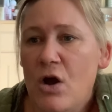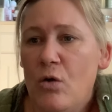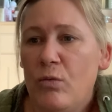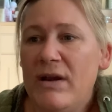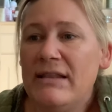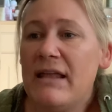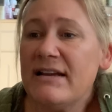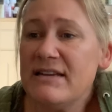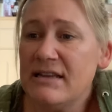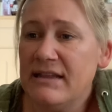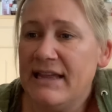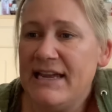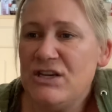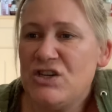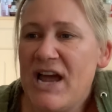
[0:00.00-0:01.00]

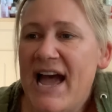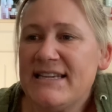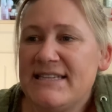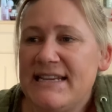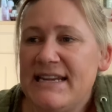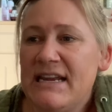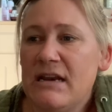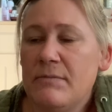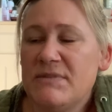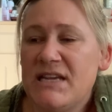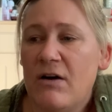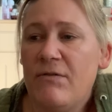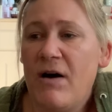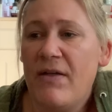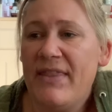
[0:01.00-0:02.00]
Reluctantly, Jack seated
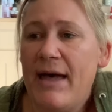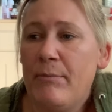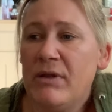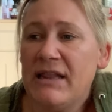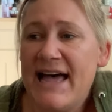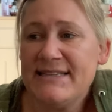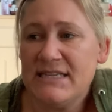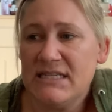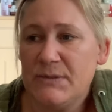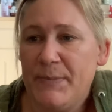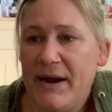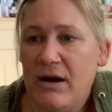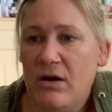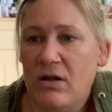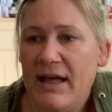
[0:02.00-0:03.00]
himself on that molasses
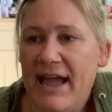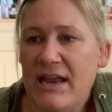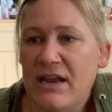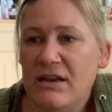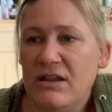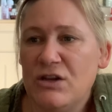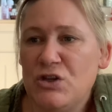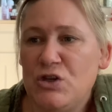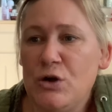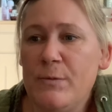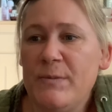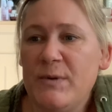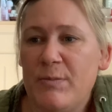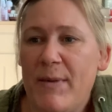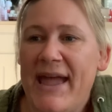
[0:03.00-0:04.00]
barrel, and the
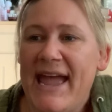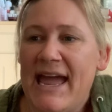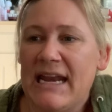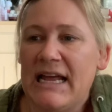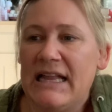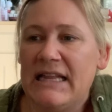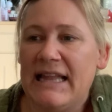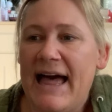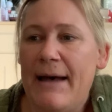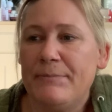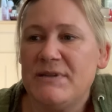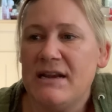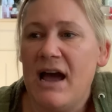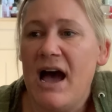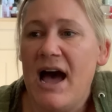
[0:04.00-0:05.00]
doomed man
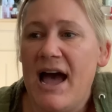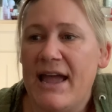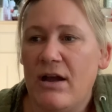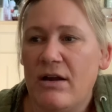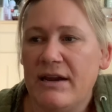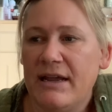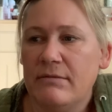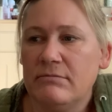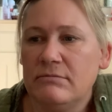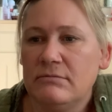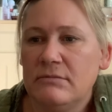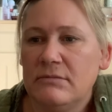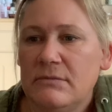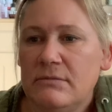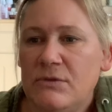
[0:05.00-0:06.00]
clapped an eye on him.
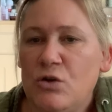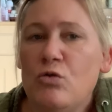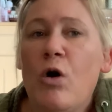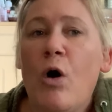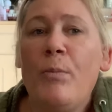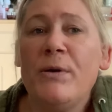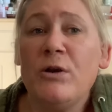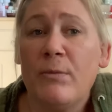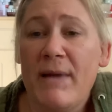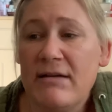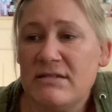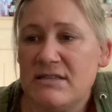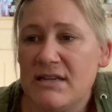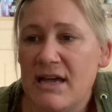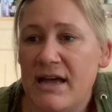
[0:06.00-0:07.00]
You open your
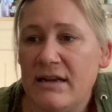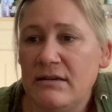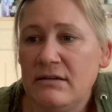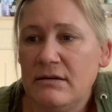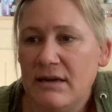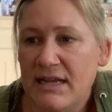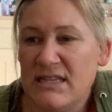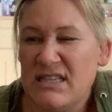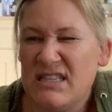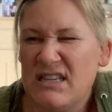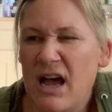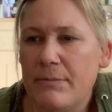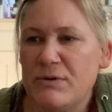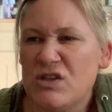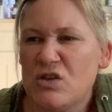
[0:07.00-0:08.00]
mouth, son, and
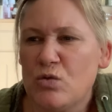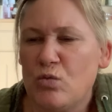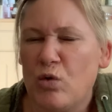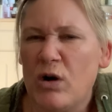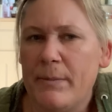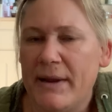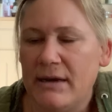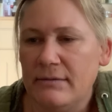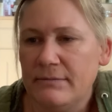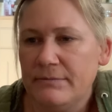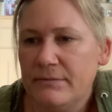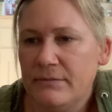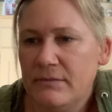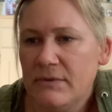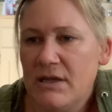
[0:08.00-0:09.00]
stop squirming.
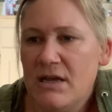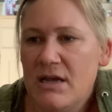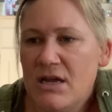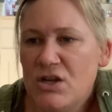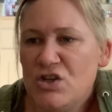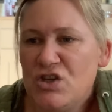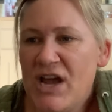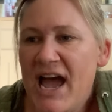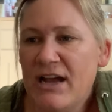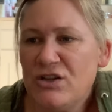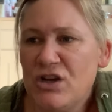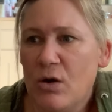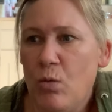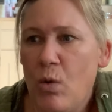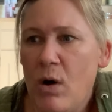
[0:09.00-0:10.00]
Jack
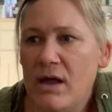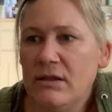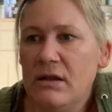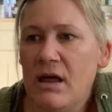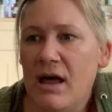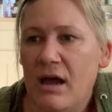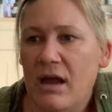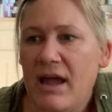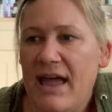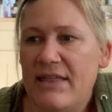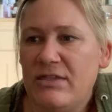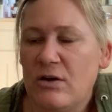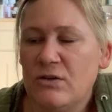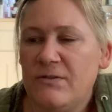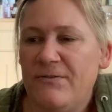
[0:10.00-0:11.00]
took one look at
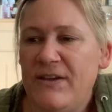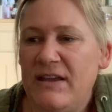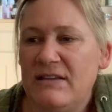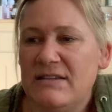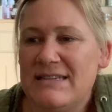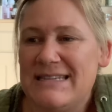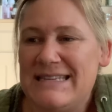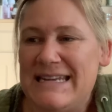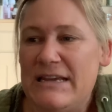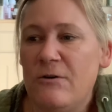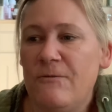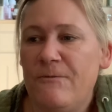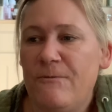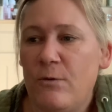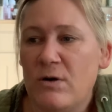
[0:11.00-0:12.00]
those
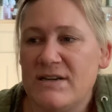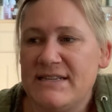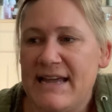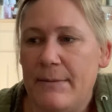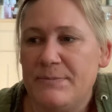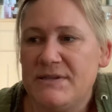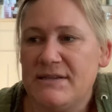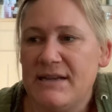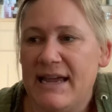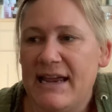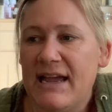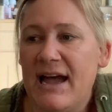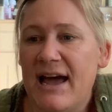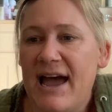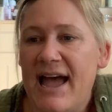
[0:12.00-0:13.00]
steel forceps in
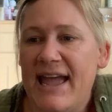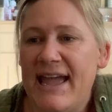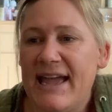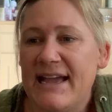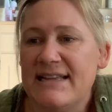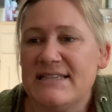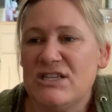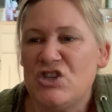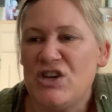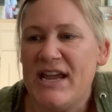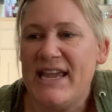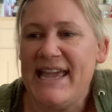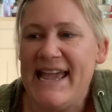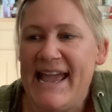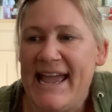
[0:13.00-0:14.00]
Cut-Eye Higgins'
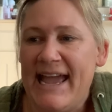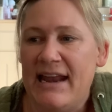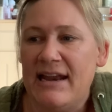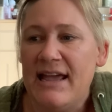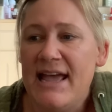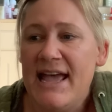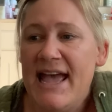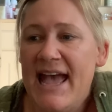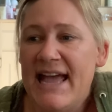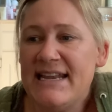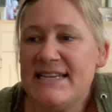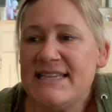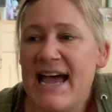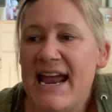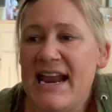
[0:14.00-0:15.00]
shaky hand and
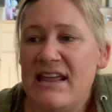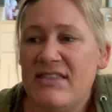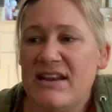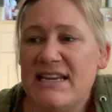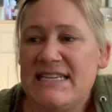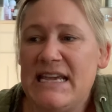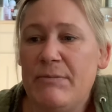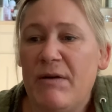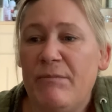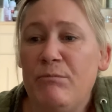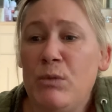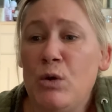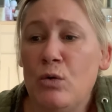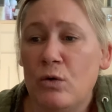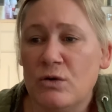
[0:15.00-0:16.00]
decided that a team of
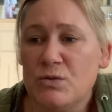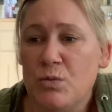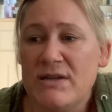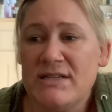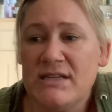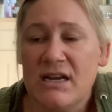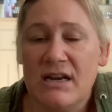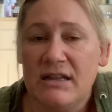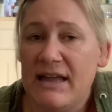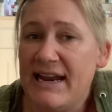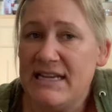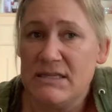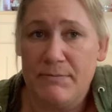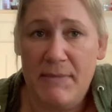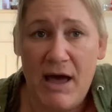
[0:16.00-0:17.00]
mules wasn't going to let
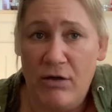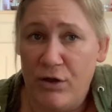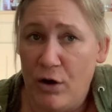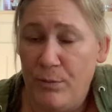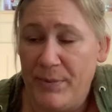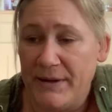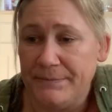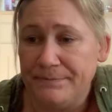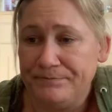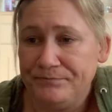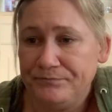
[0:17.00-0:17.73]
his mouth open.